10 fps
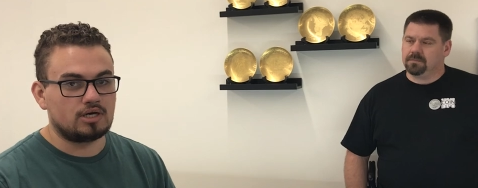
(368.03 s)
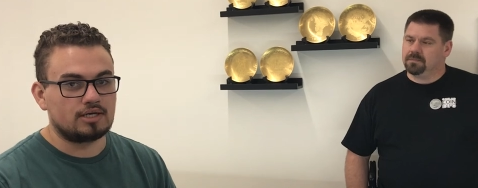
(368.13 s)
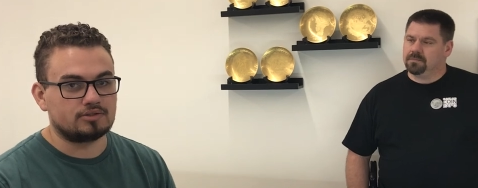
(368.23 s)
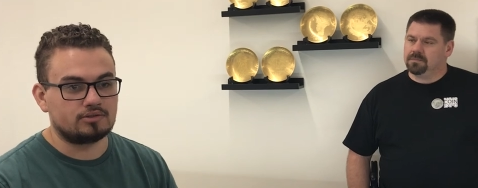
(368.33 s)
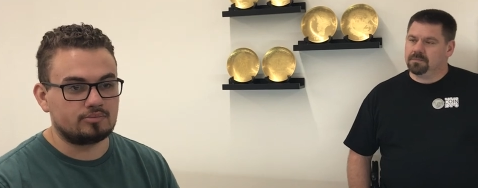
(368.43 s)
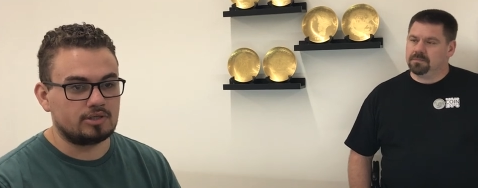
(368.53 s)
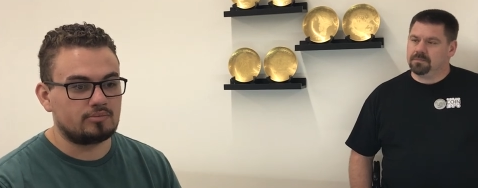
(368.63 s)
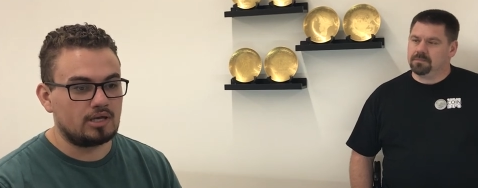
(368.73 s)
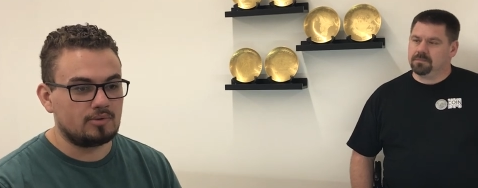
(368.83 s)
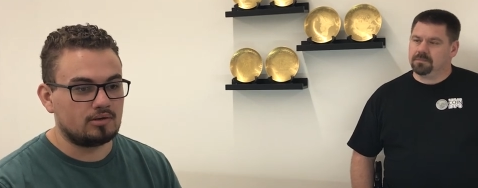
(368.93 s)
Speaker 1: guys a little bit,
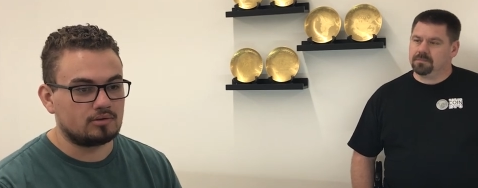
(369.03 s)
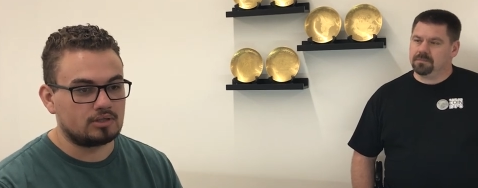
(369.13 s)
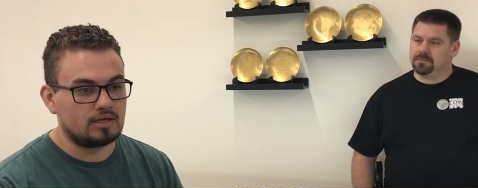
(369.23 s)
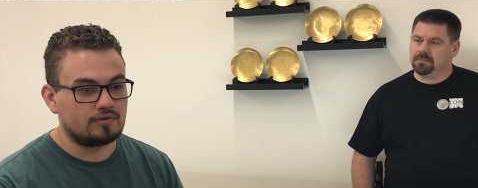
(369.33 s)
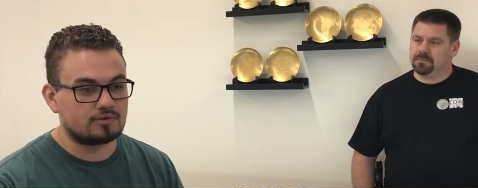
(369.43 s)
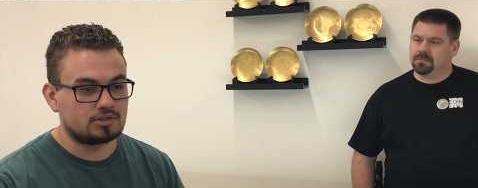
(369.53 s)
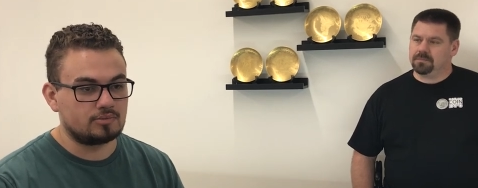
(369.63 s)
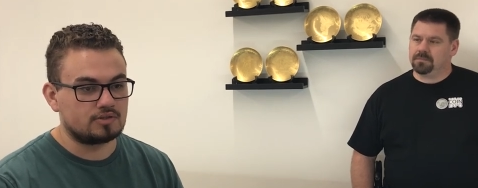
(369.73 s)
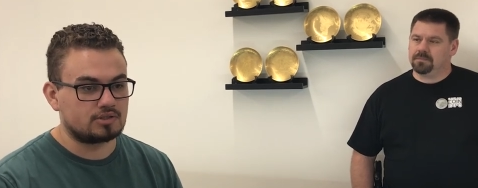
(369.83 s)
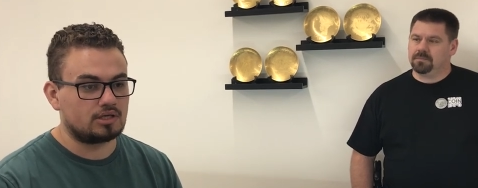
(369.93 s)
maybe give it some
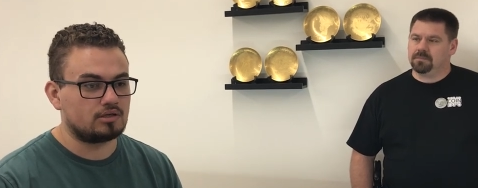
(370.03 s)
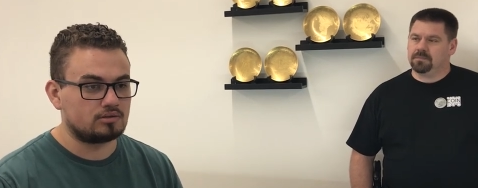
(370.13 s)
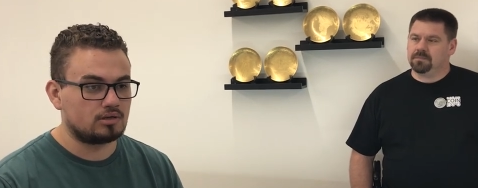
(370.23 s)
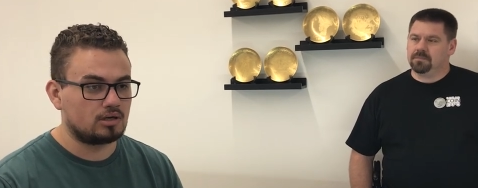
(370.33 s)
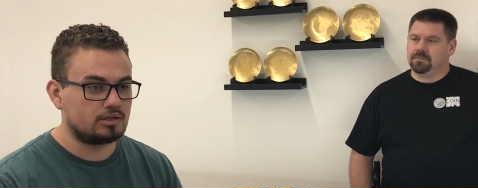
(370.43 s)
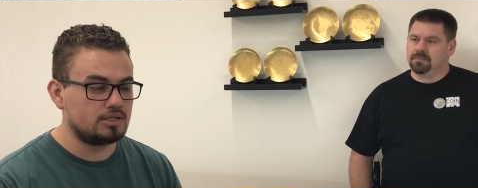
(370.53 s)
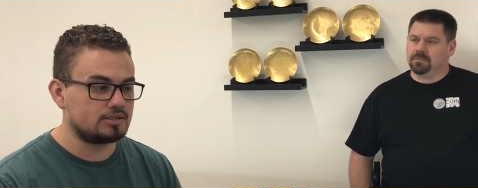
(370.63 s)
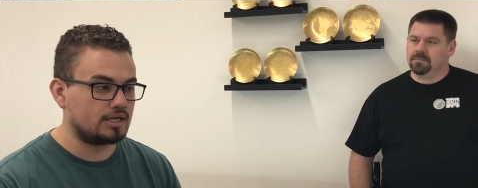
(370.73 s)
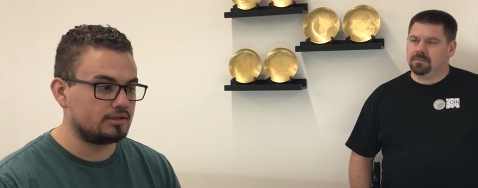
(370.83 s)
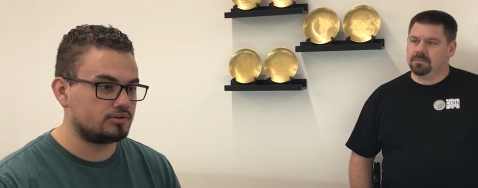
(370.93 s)
insight on his
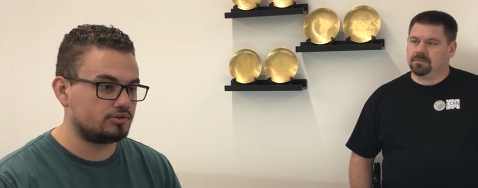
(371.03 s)
end.